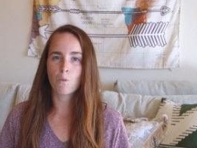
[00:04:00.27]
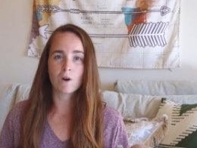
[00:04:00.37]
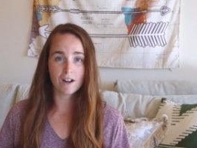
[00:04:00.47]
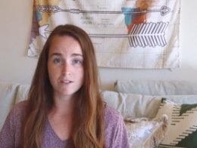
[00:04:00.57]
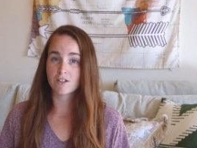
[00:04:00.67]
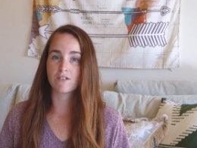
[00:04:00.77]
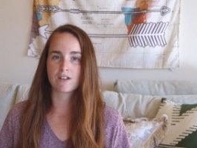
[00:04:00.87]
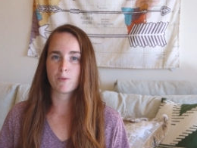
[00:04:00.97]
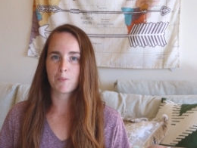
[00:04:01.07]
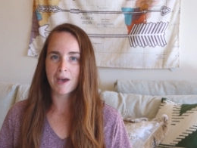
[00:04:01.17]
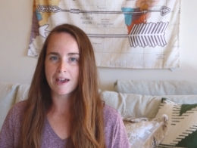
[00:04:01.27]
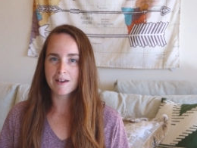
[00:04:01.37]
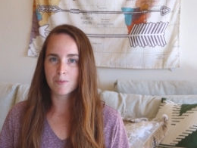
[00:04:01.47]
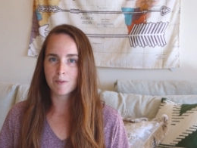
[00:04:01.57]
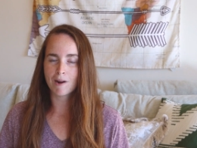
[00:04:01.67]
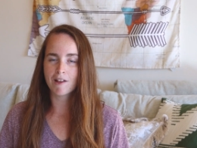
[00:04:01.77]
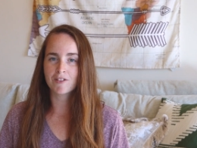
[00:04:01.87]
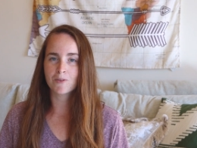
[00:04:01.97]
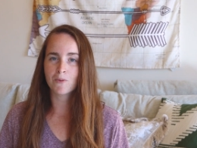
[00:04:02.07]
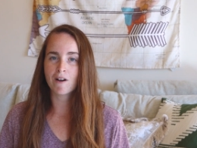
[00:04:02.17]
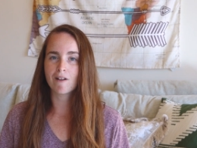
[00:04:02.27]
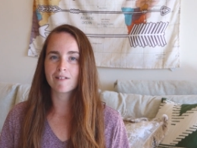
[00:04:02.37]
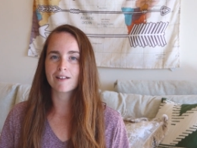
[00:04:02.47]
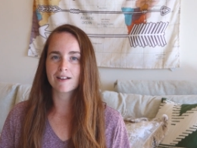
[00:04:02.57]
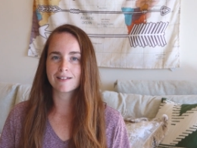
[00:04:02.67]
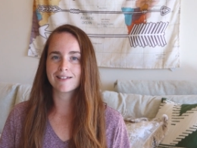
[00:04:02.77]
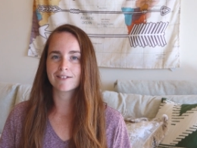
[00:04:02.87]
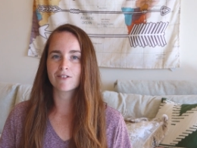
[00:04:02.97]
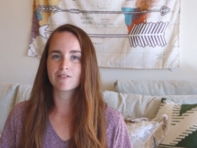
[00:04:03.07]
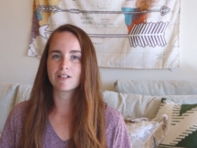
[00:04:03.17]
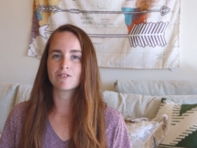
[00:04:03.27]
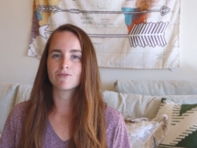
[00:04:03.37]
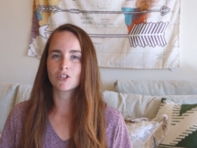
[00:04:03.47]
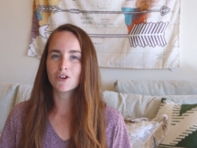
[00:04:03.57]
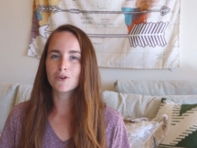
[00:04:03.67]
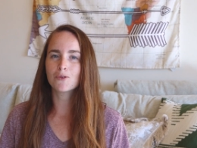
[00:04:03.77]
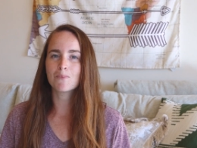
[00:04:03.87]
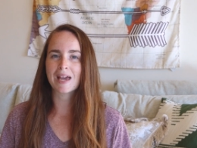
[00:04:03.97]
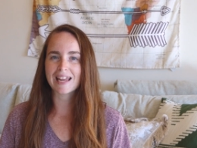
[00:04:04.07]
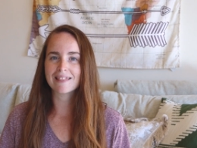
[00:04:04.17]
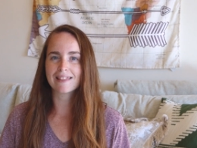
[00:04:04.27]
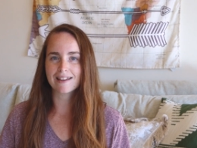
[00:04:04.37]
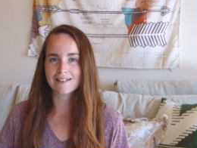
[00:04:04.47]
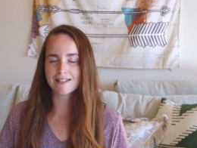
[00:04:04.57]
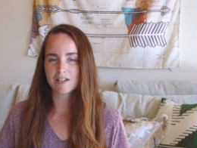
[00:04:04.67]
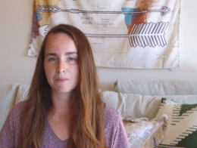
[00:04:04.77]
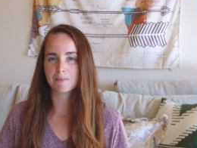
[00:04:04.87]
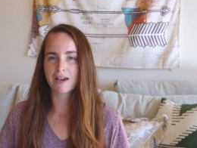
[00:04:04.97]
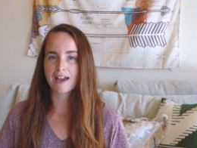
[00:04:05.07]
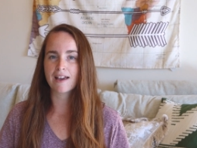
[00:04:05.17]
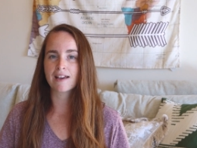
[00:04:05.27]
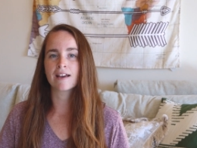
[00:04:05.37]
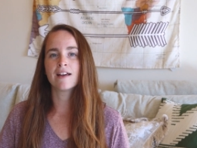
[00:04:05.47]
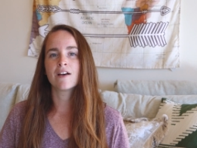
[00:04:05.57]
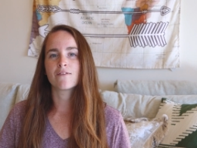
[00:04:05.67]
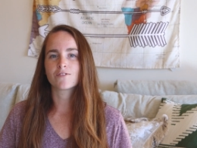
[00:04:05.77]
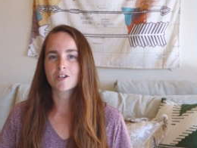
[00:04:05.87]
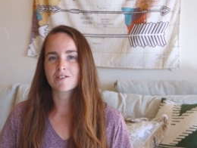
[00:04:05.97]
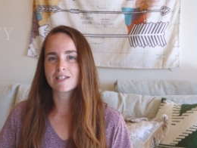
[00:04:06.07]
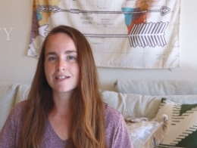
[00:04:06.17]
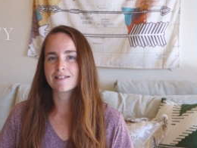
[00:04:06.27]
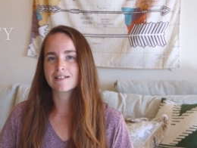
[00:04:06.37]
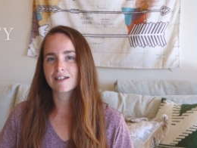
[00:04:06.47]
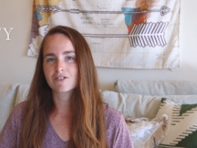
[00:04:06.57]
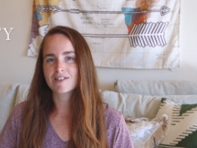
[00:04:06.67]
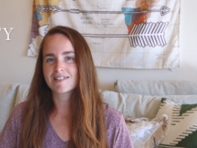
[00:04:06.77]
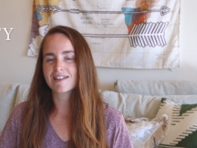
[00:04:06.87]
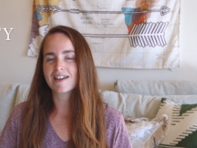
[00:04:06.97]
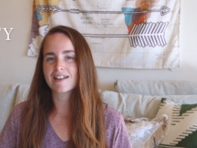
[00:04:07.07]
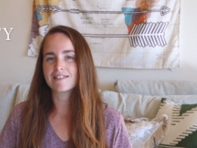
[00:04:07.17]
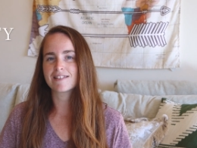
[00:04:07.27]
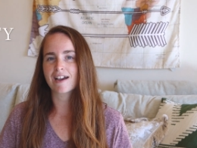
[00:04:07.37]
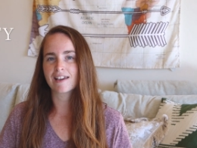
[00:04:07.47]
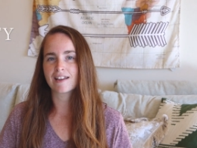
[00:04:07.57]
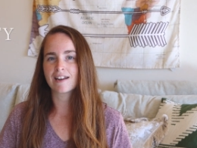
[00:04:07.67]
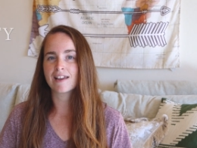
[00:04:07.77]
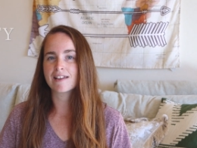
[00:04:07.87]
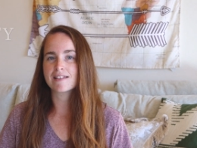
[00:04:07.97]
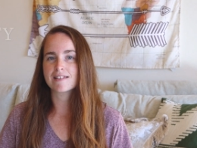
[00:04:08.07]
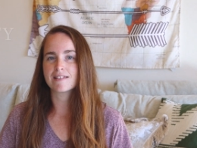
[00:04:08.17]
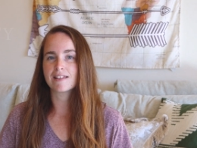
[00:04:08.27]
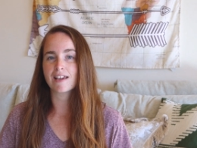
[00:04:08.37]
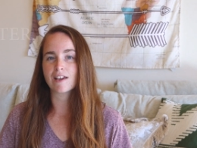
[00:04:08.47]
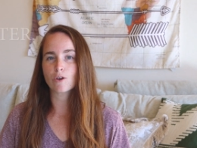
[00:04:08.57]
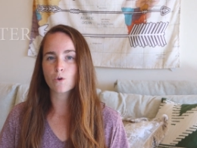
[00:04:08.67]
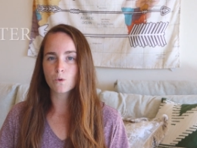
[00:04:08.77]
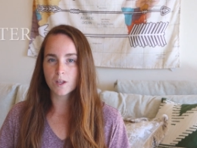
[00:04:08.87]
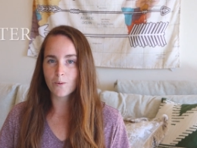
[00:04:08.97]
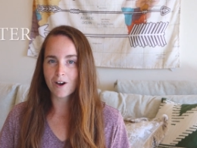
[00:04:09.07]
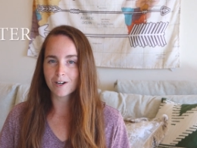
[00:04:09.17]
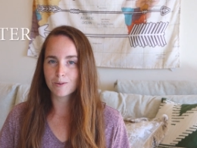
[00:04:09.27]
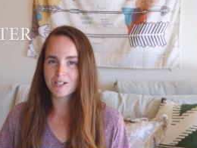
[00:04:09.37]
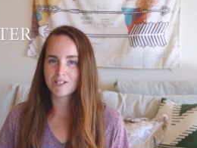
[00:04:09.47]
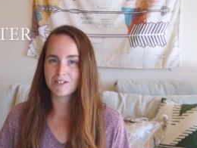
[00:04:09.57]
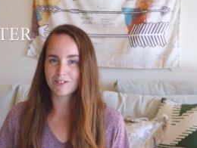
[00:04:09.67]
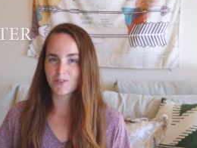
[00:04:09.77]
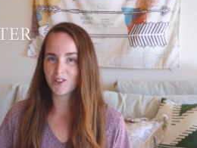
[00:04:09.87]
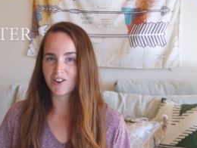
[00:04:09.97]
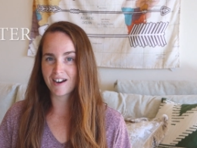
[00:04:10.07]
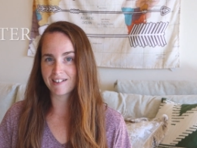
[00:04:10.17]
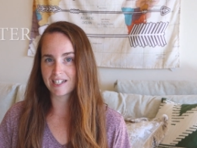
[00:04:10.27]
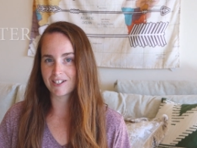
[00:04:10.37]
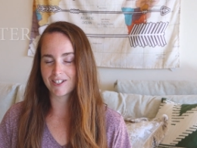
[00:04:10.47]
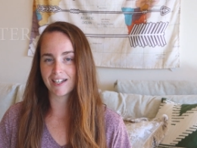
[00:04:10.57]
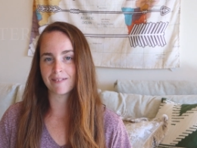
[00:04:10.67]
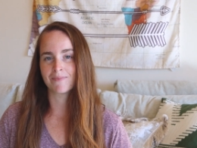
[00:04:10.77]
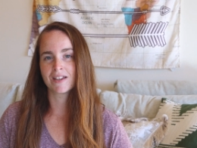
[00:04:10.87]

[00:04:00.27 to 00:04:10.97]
what else are you going to be paying per month? Well, luckily there are only 2 main things that you'll be paying. First is the electricity, and second is the cooling water, which is used for your air conditioning.